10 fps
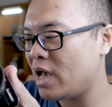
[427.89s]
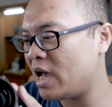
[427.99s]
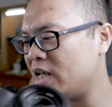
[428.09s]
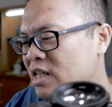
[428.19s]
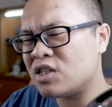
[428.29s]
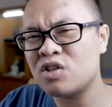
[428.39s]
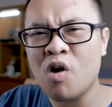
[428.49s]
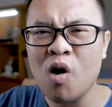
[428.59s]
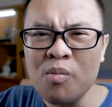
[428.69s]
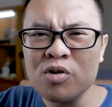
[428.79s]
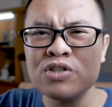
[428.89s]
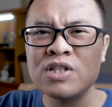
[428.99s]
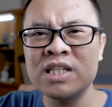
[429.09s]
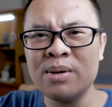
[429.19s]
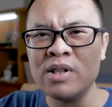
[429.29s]
and it's
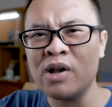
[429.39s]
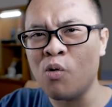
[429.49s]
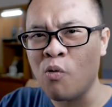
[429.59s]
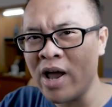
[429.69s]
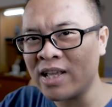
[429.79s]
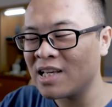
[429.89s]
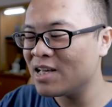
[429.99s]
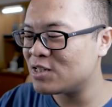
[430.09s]
almost similar weight.